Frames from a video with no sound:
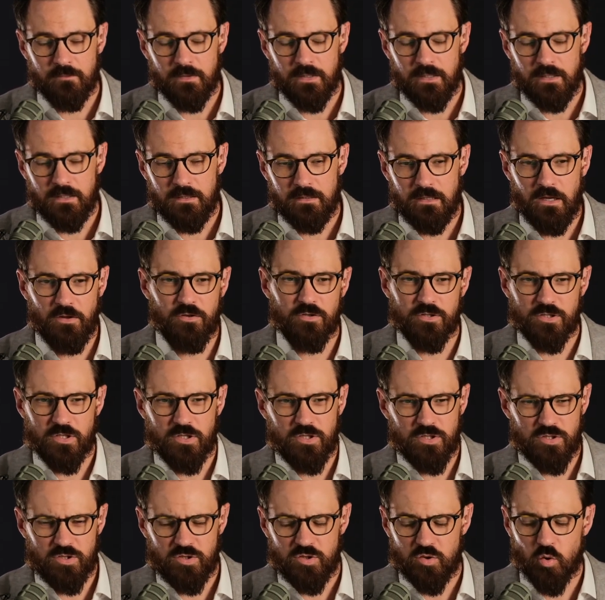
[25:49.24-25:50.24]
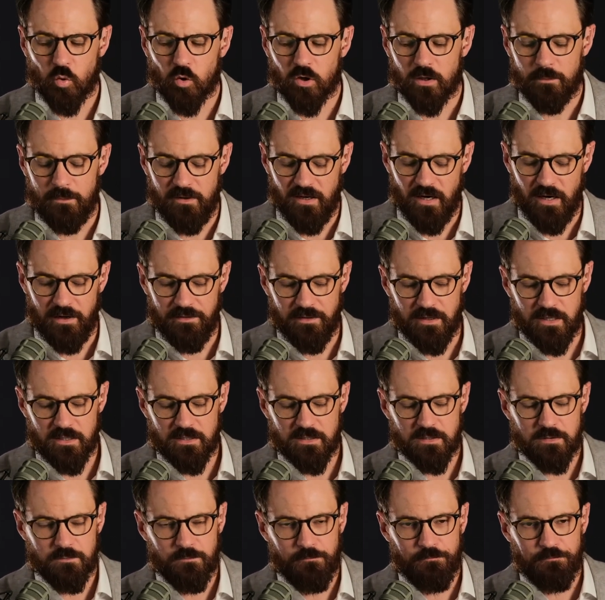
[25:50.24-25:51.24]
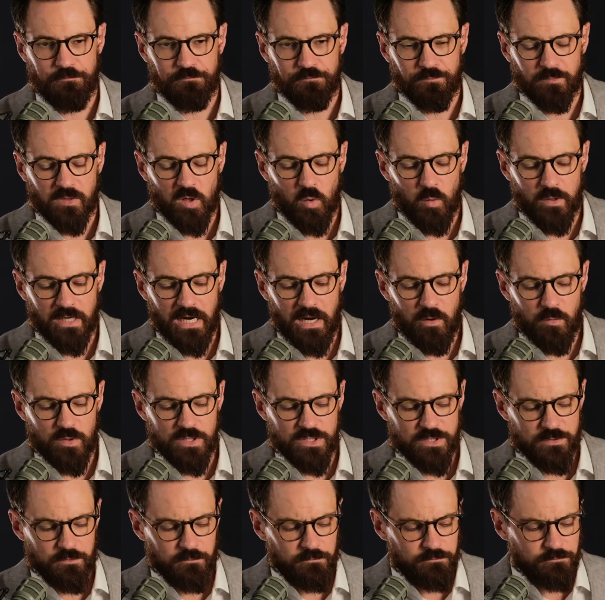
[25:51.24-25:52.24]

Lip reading: Now, there's a story behind this. When I was